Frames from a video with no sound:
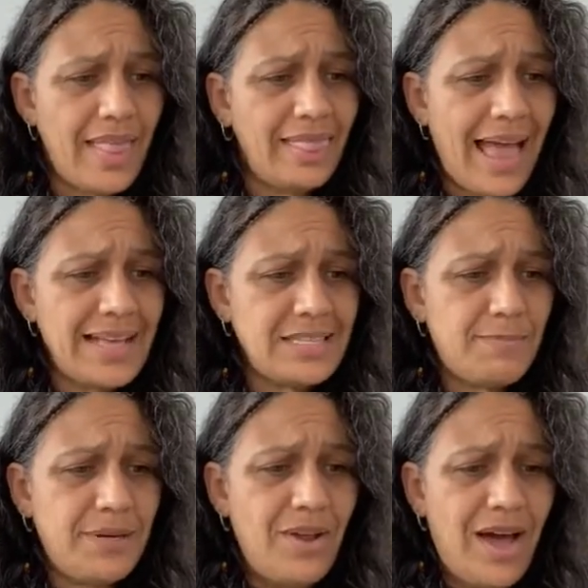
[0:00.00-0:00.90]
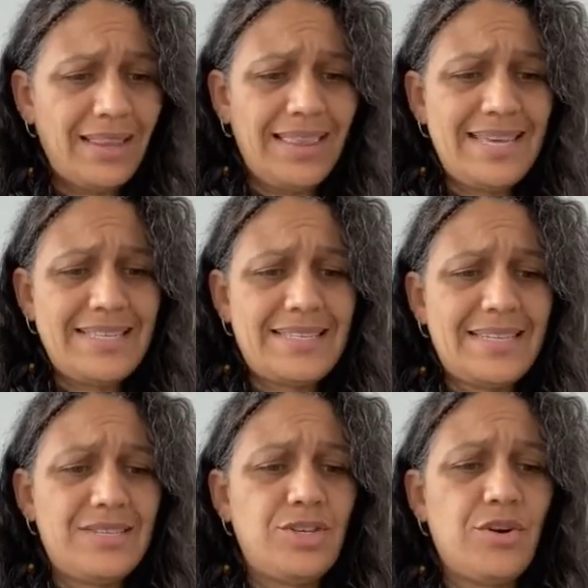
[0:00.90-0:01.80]
Last but not
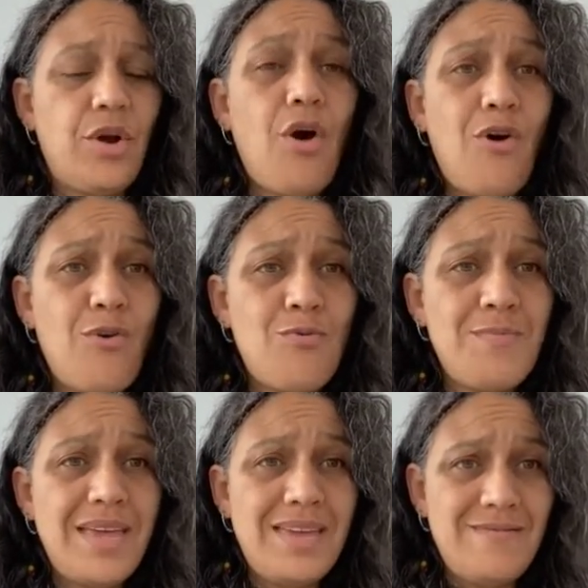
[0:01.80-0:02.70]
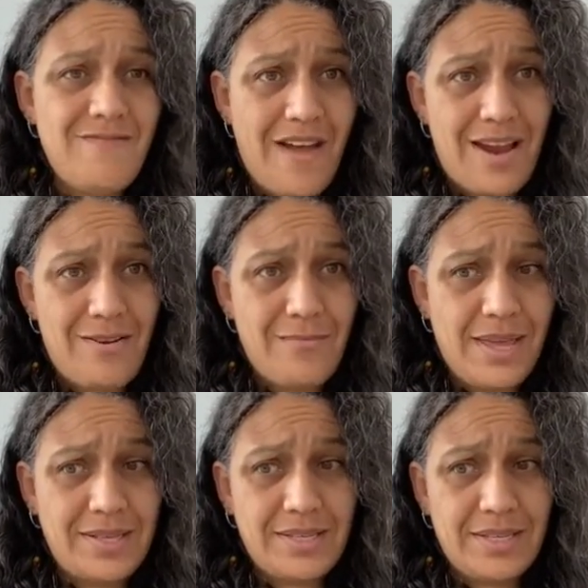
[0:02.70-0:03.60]
least is your home
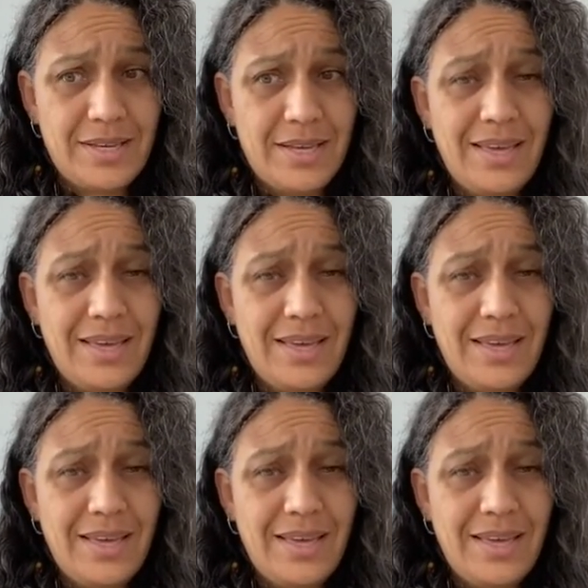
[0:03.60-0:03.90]
environment.